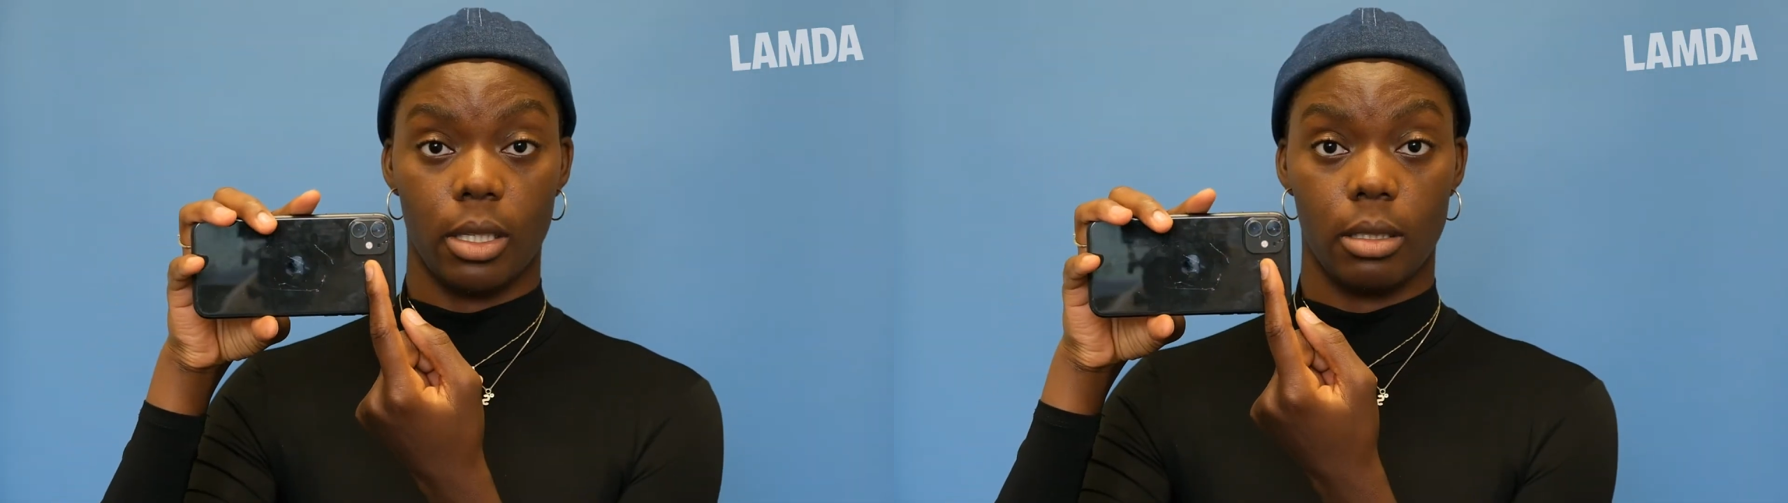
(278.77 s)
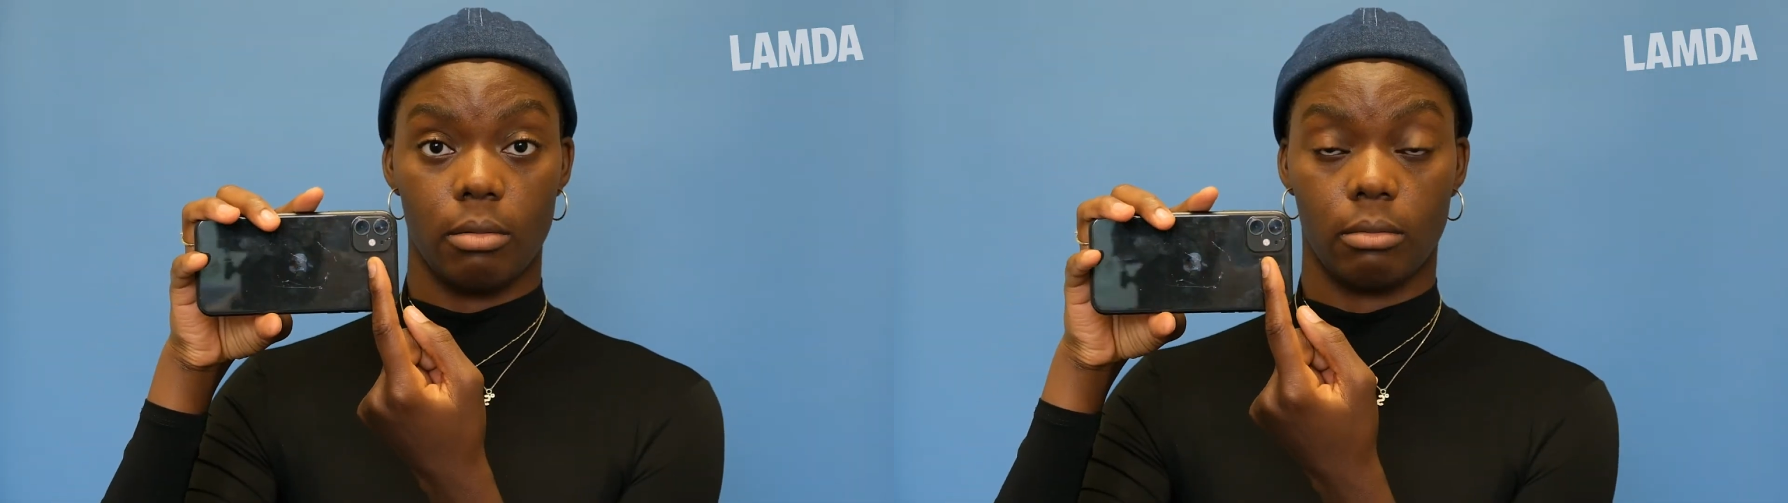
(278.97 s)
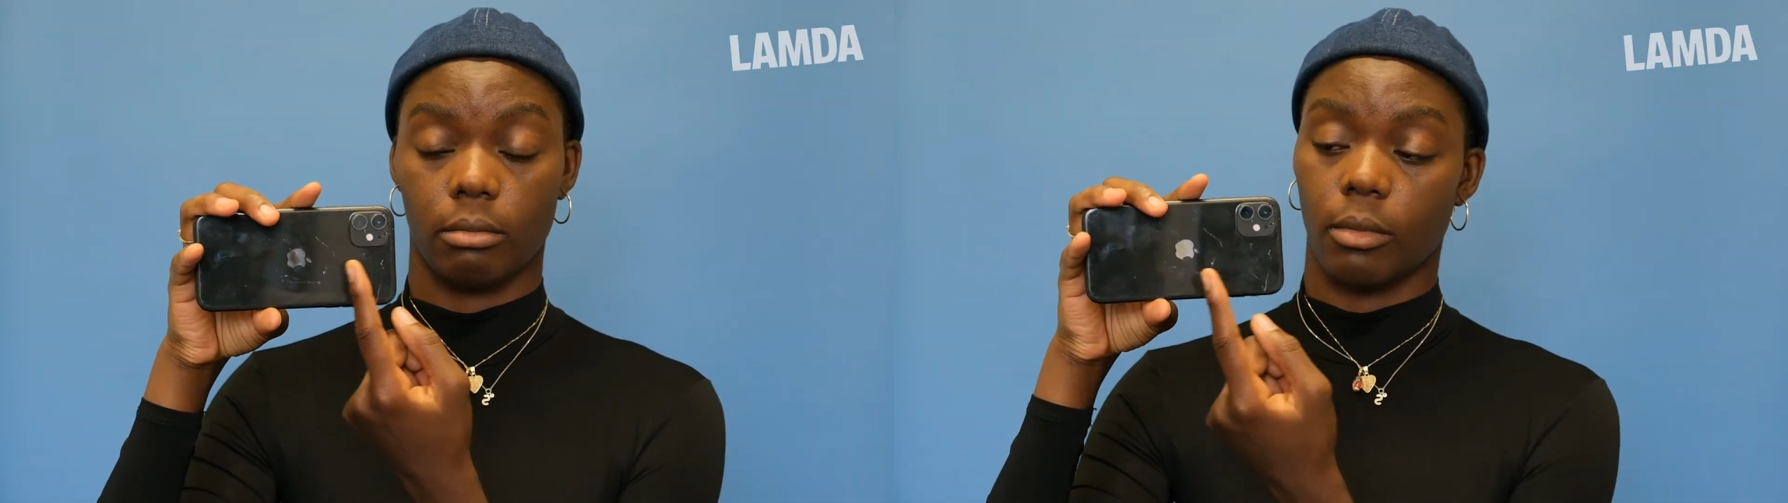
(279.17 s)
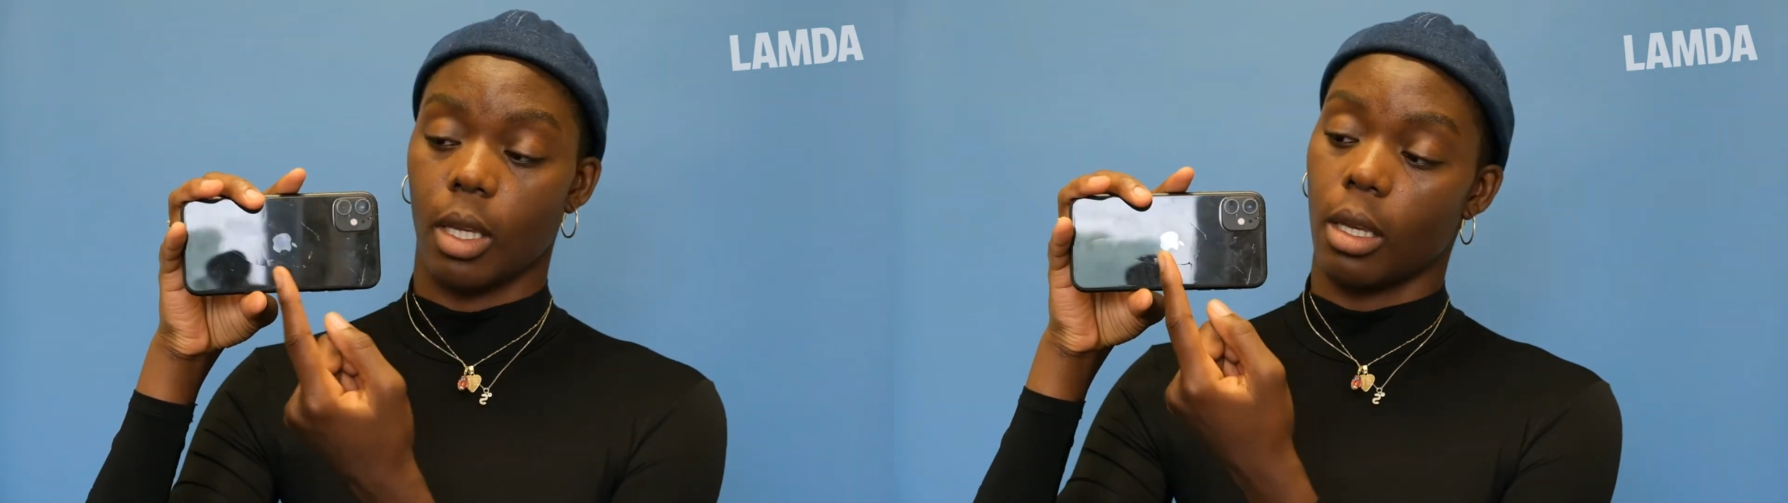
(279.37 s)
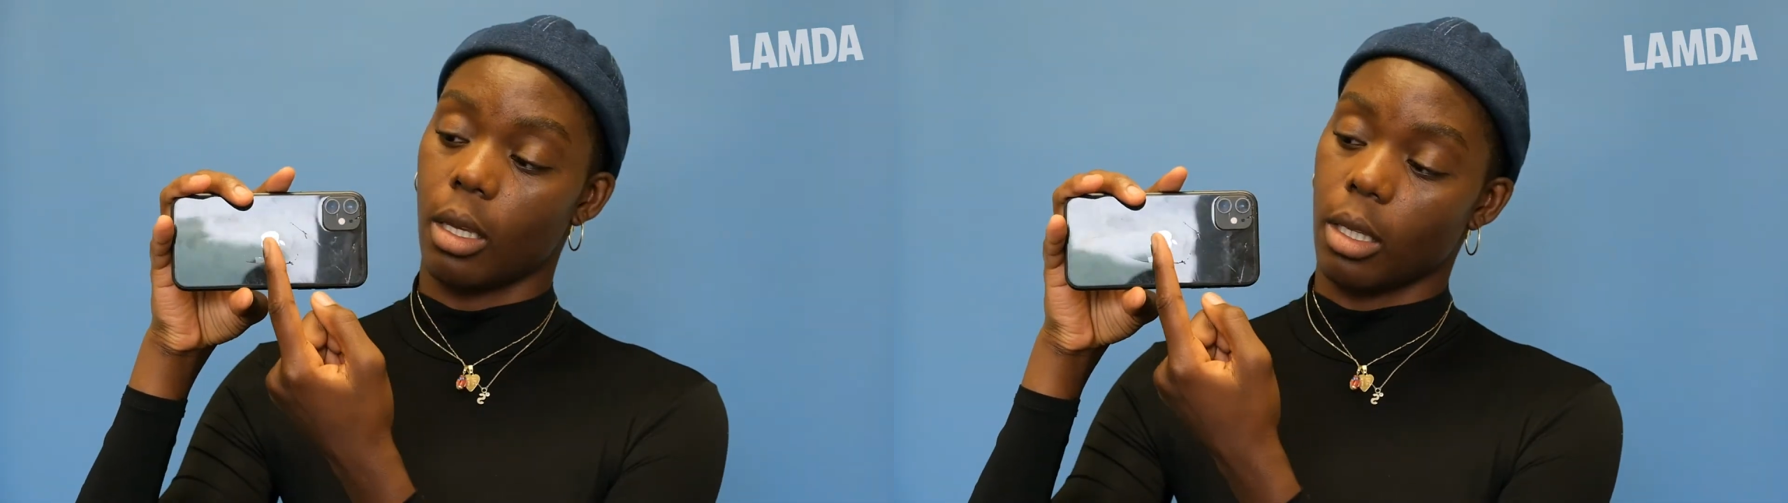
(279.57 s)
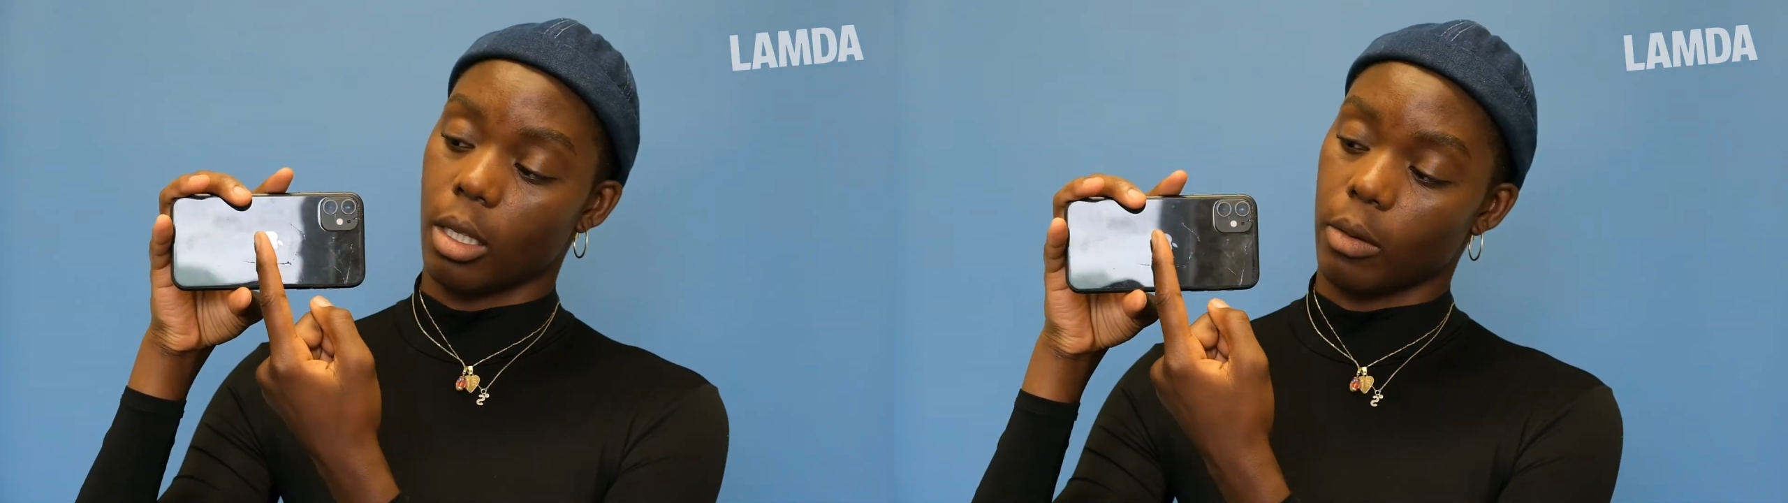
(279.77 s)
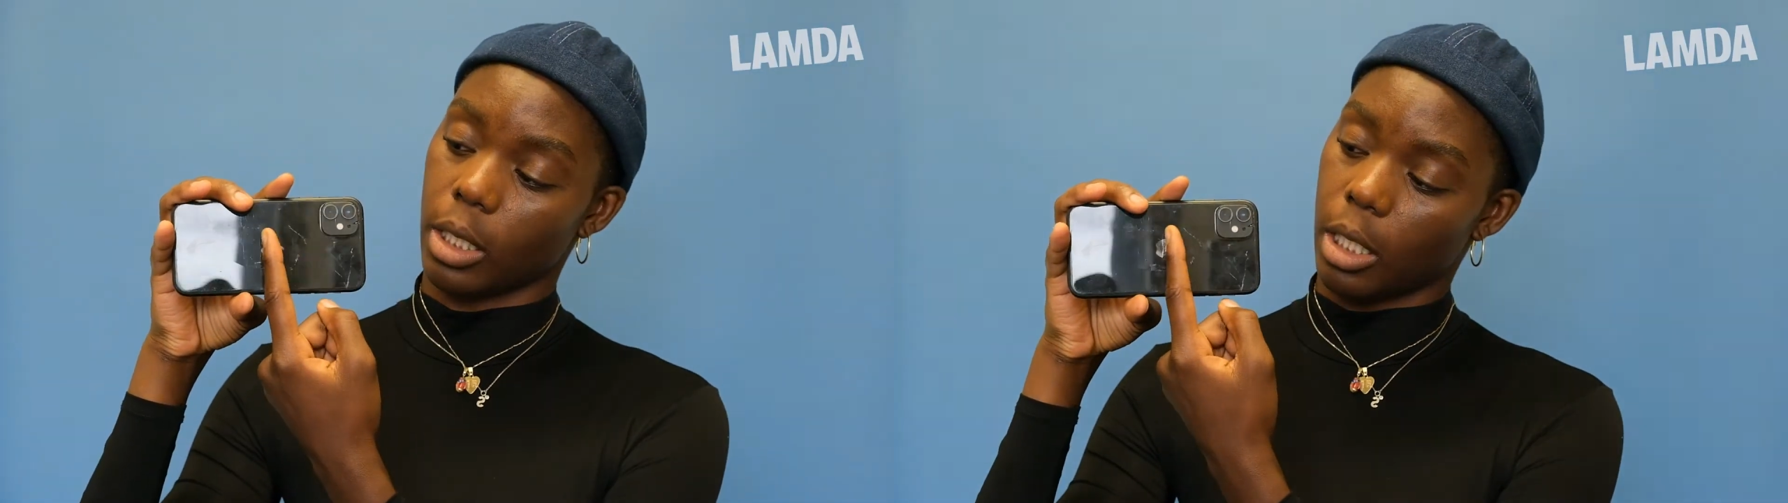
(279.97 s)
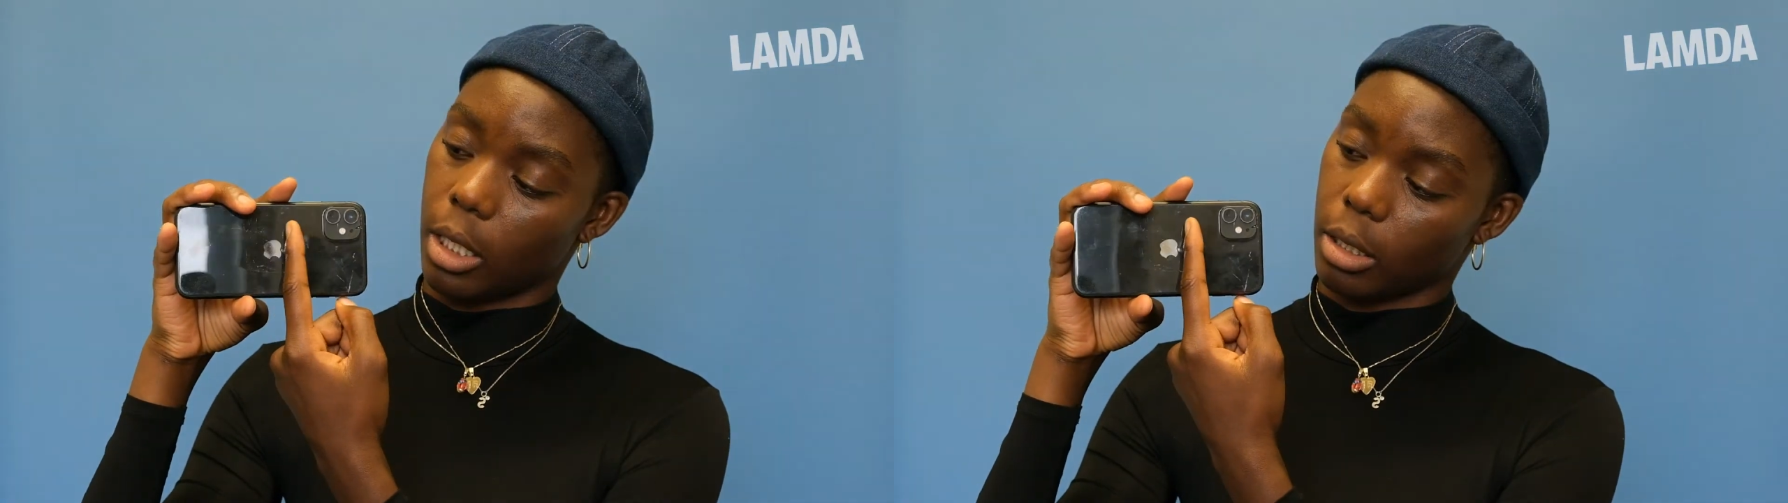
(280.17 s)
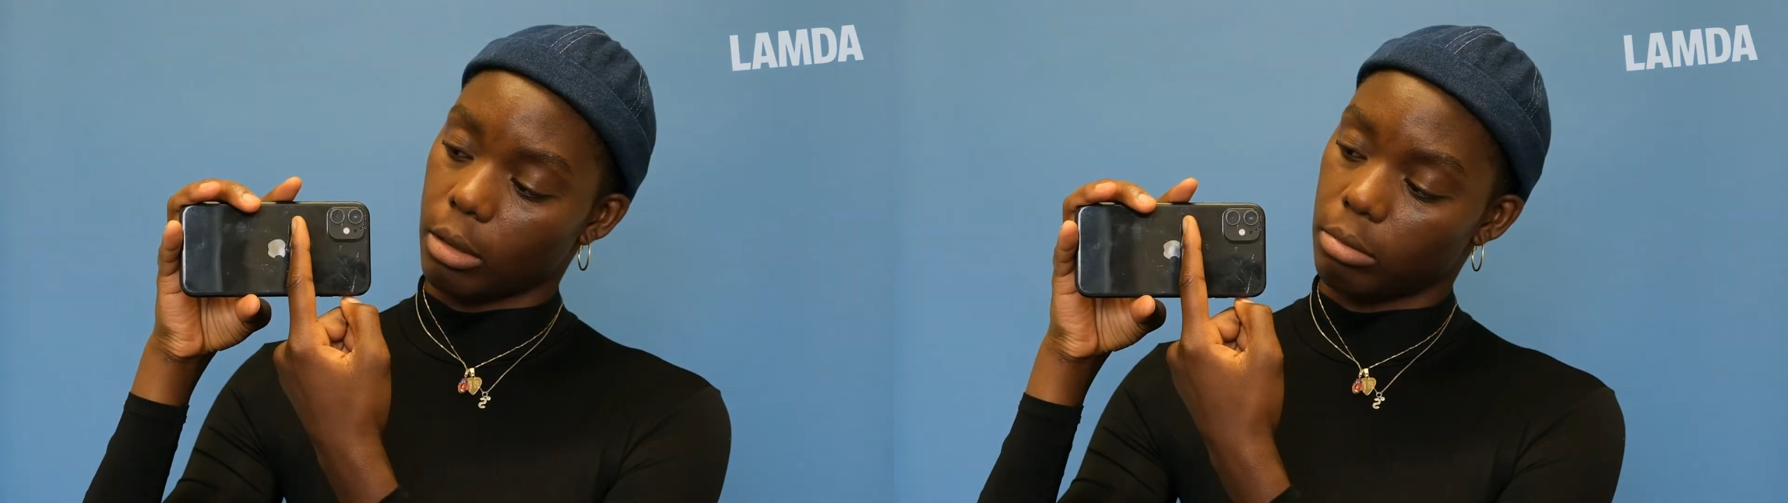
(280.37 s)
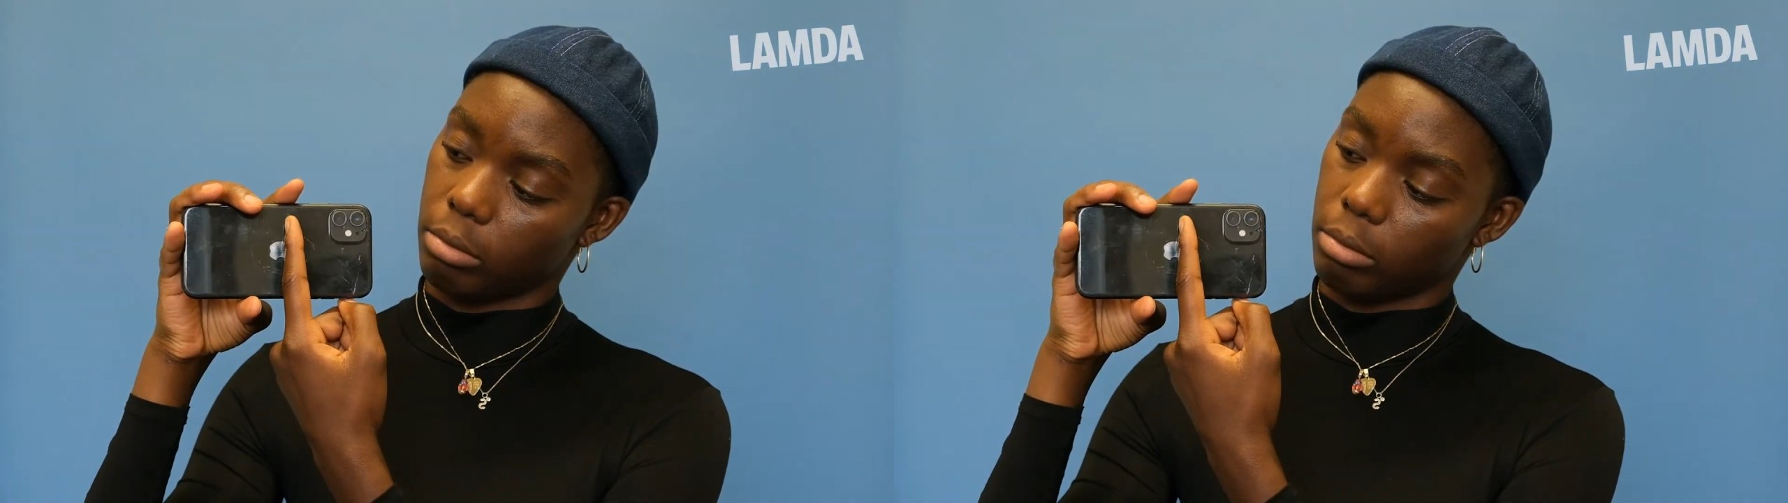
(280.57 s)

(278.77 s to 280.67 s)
is, you want to look